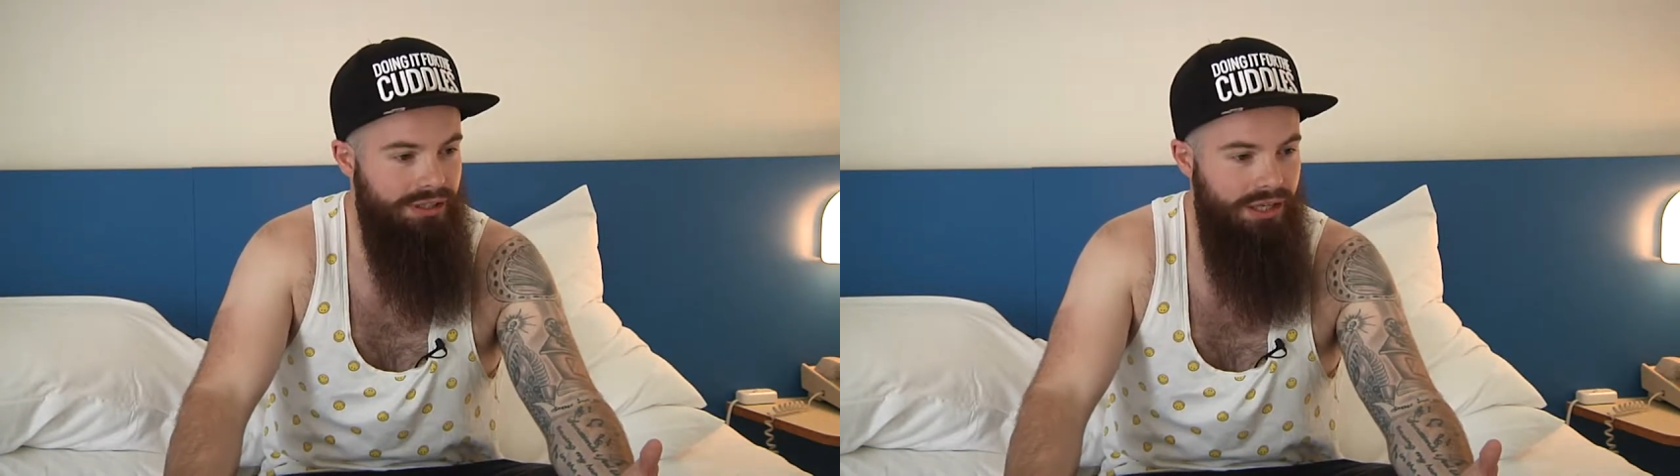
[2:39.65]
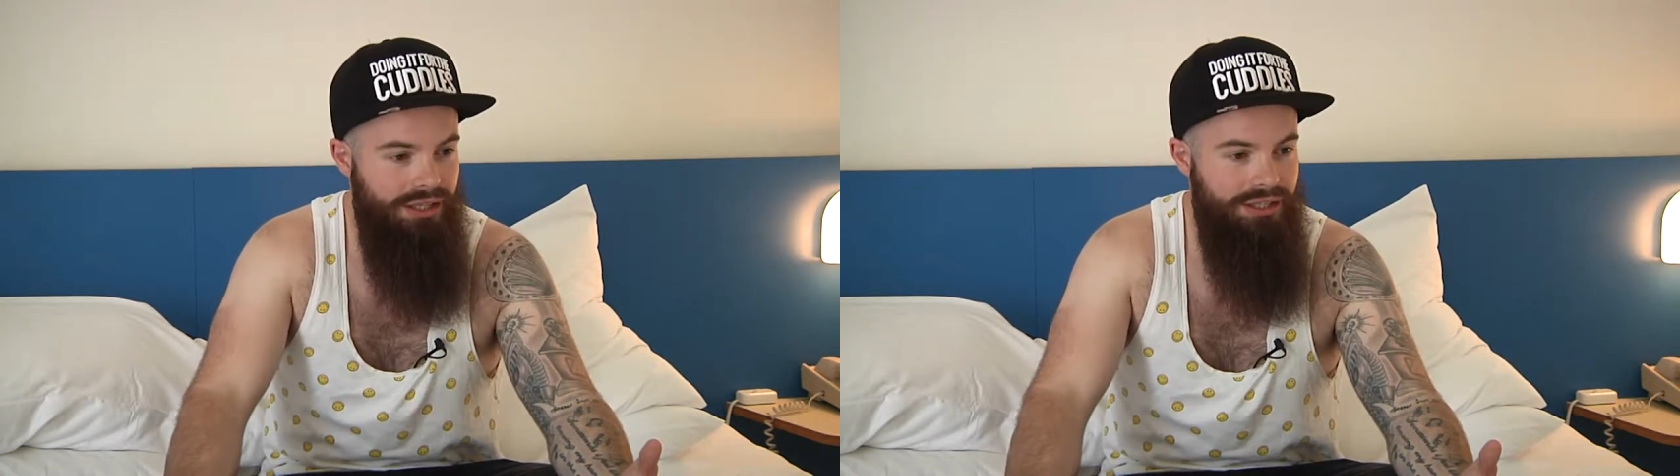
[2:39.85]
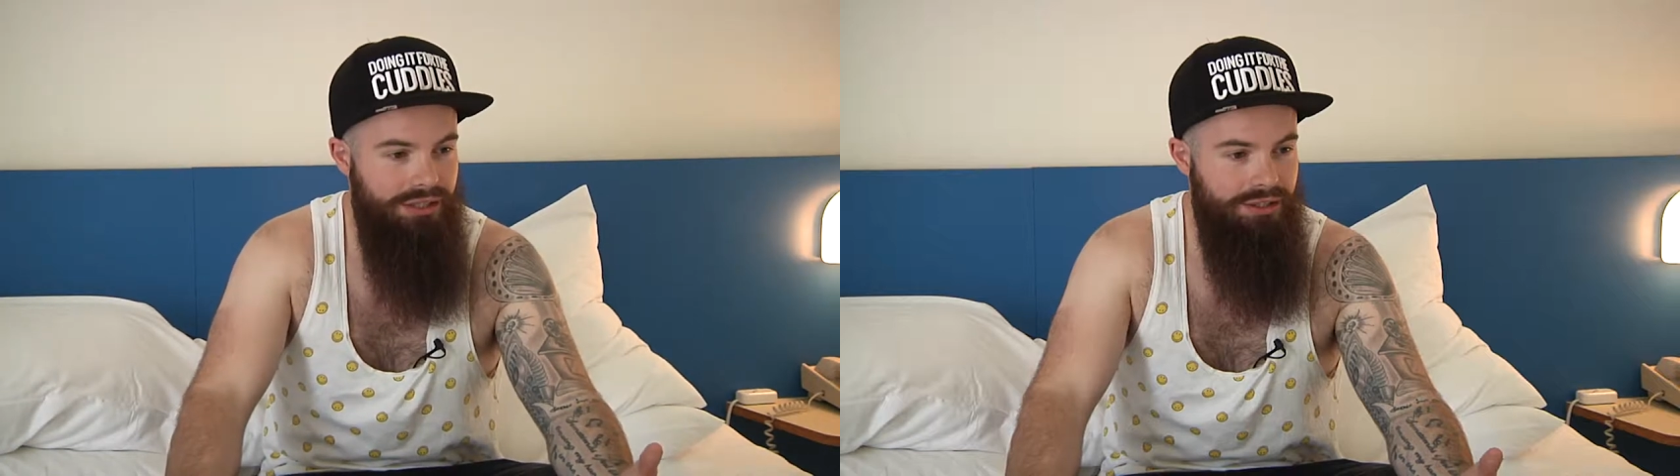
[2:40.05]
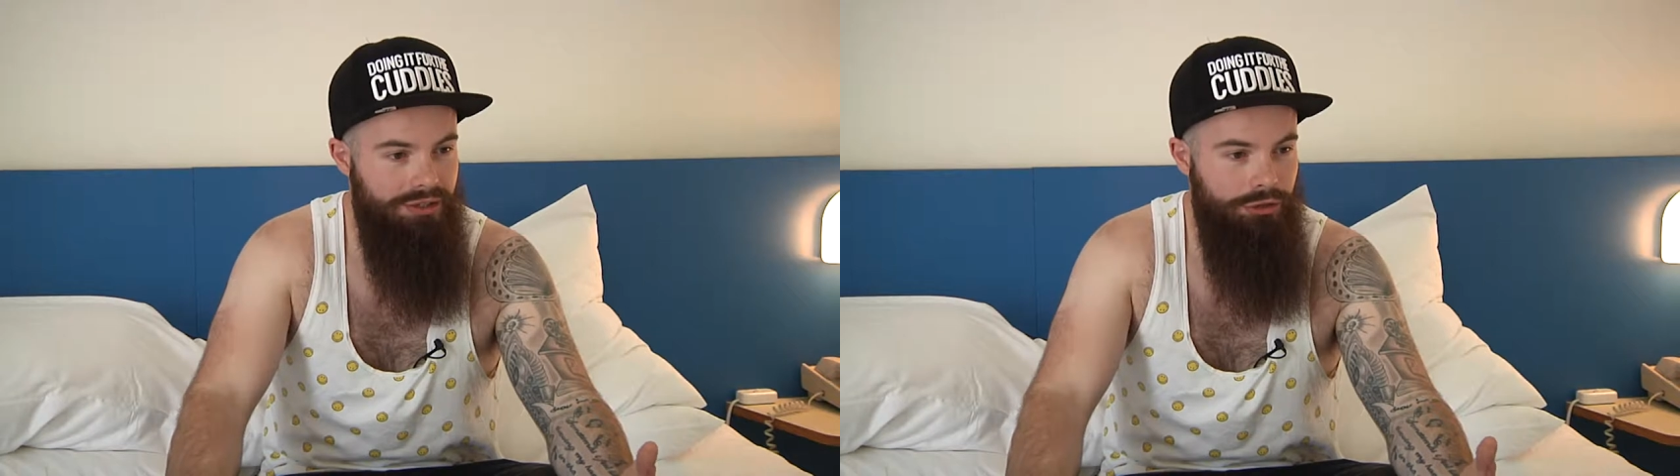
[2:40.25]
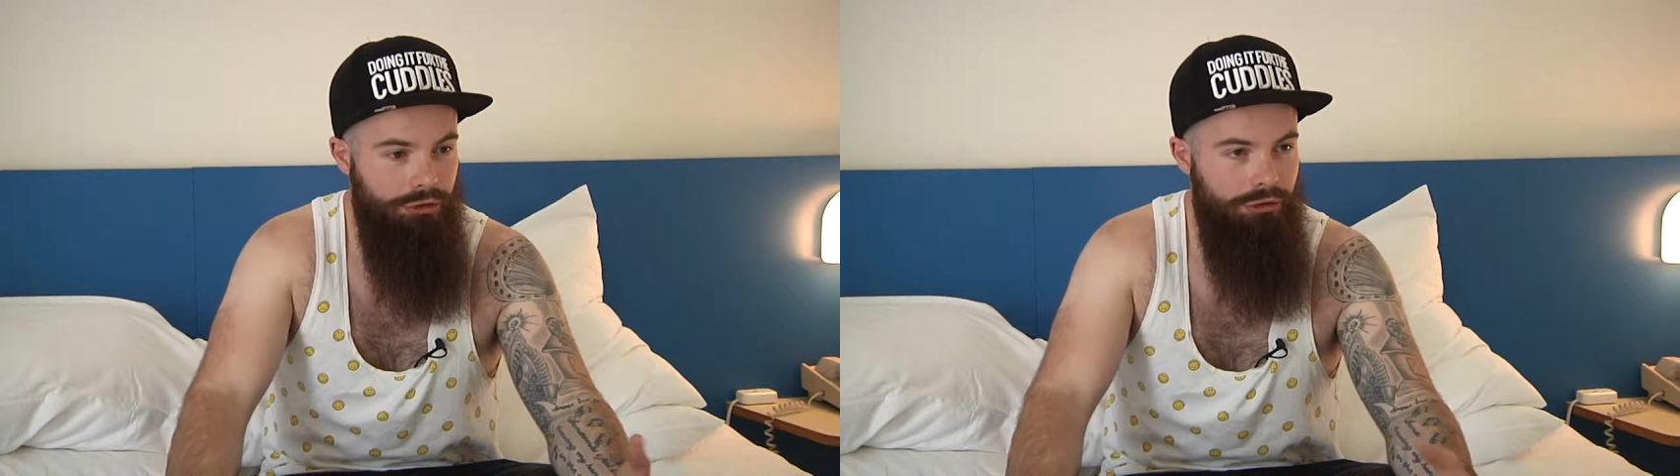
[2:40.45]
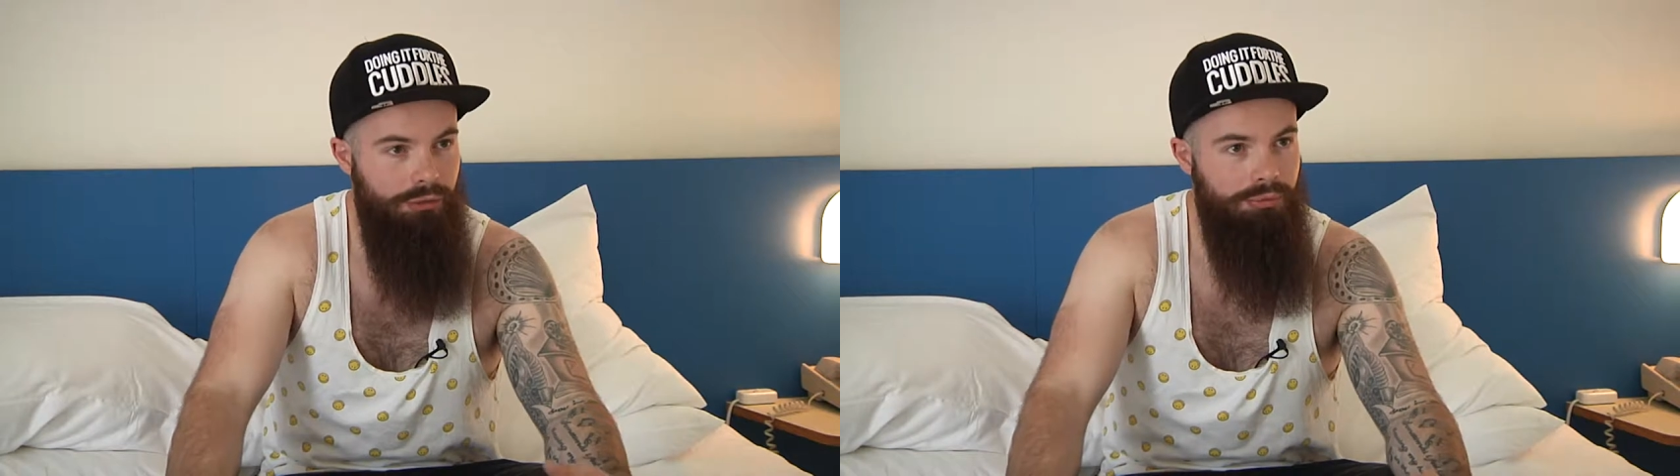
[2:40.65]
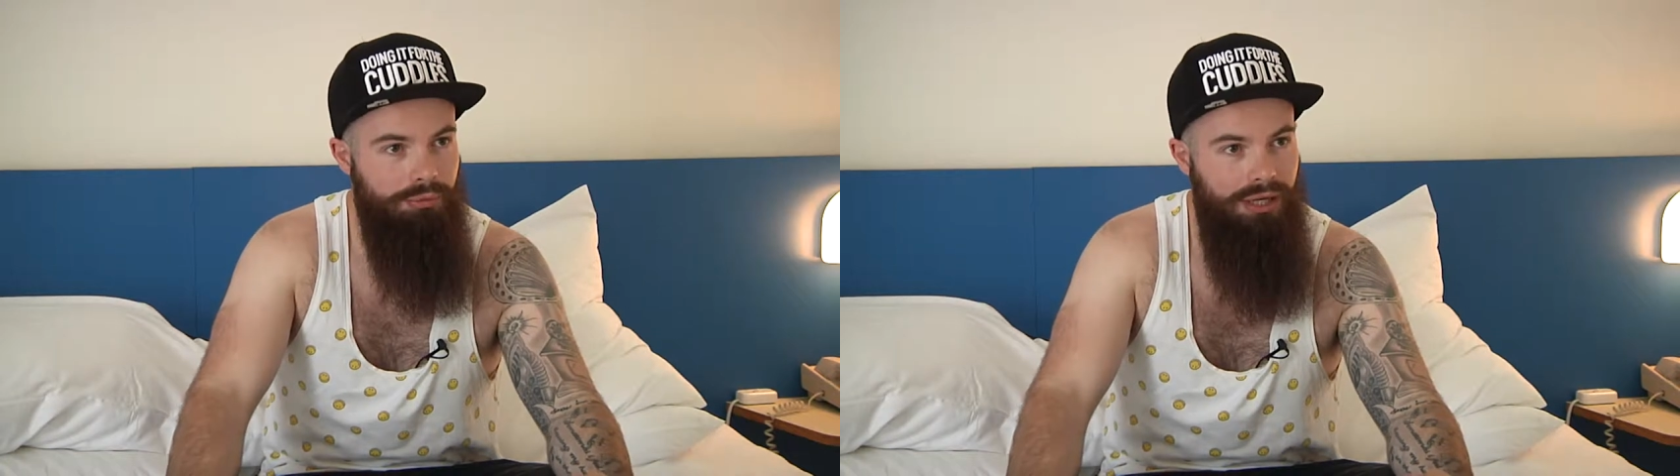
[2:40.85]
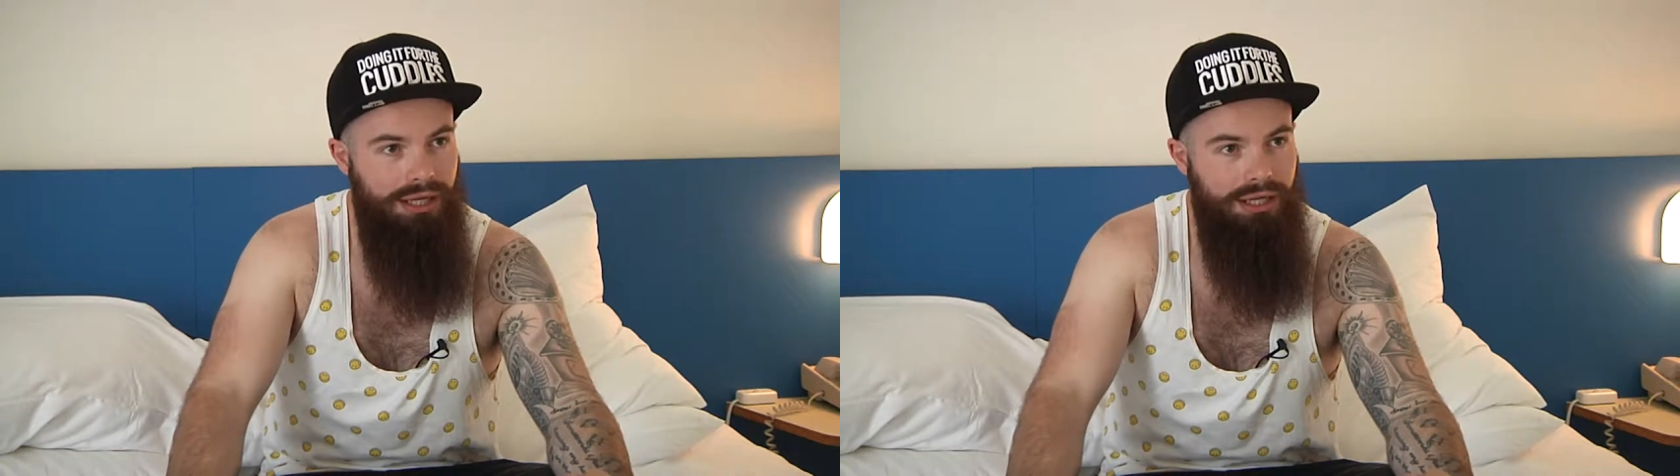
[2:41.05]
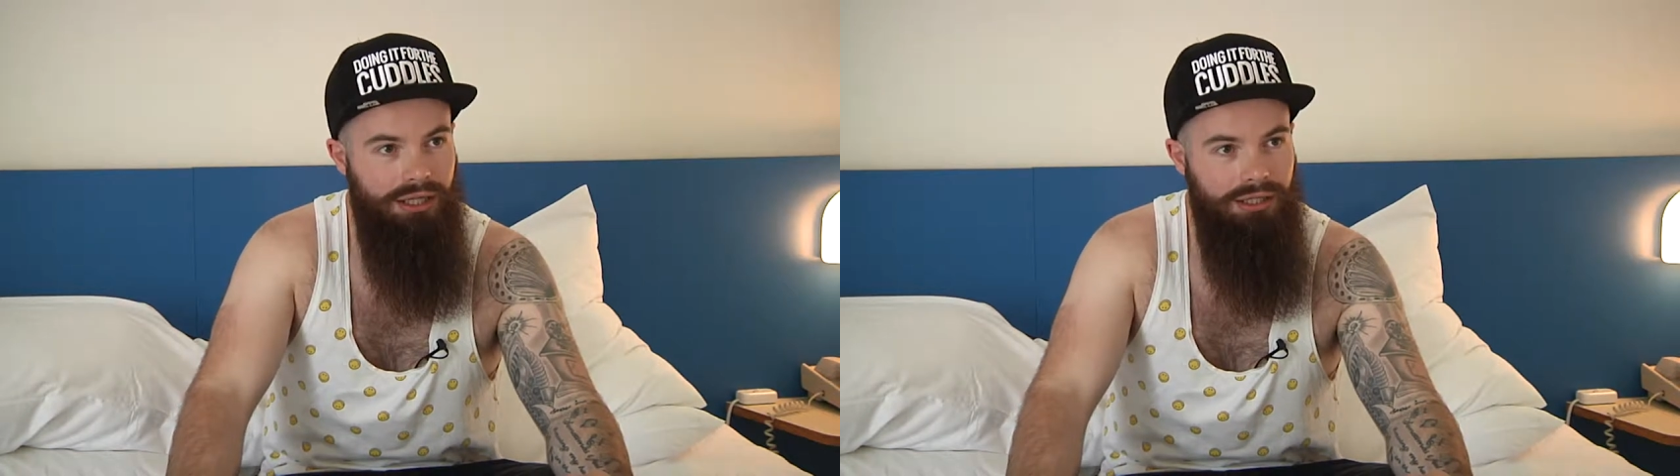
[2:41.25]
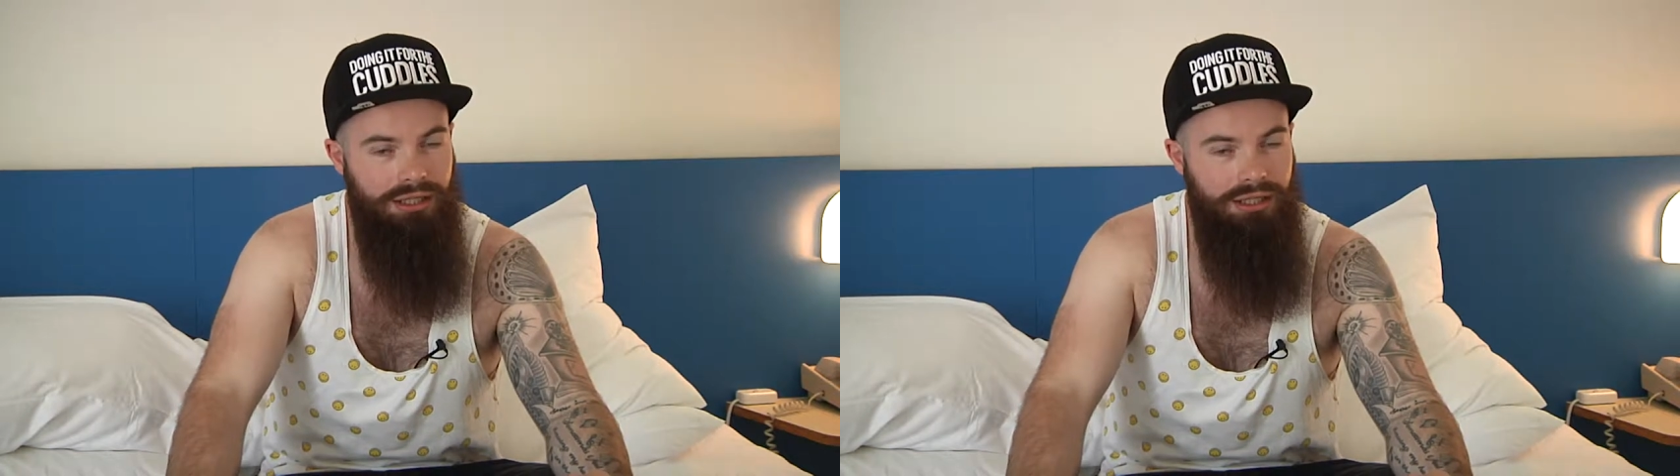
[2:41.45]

like Europe where